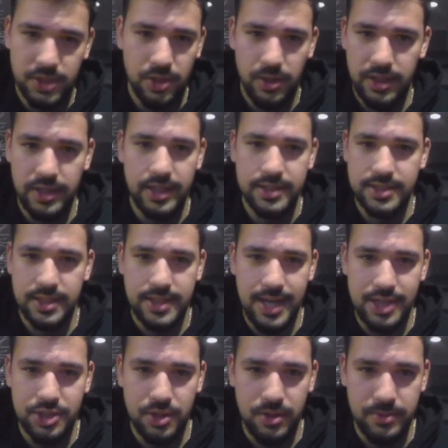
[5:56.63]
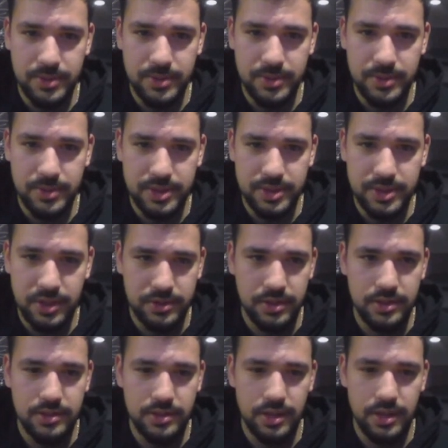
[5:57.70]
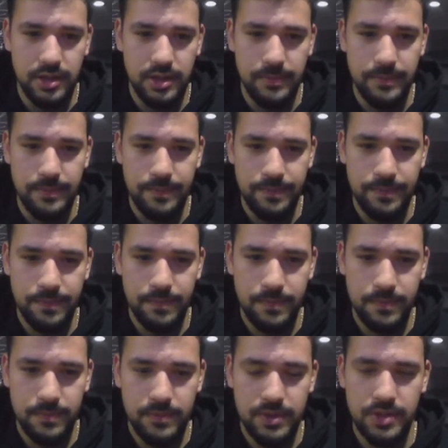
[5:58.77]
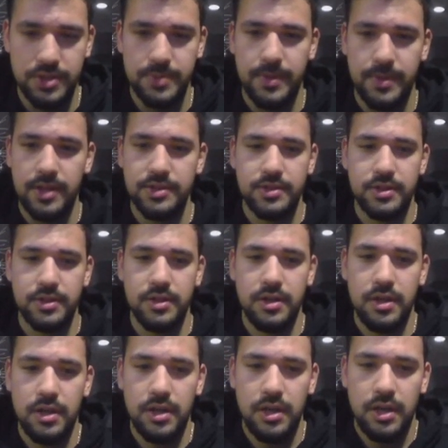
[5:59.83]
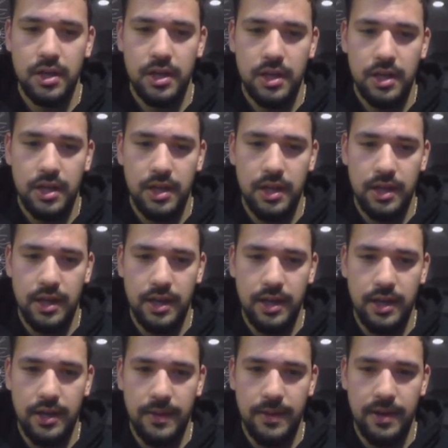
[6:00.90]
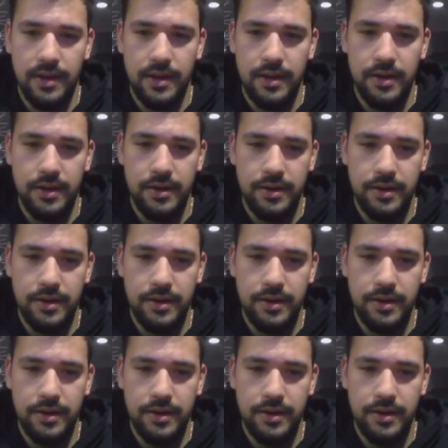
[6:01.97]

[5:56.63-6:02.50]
he gets to attach another material to his monster, and then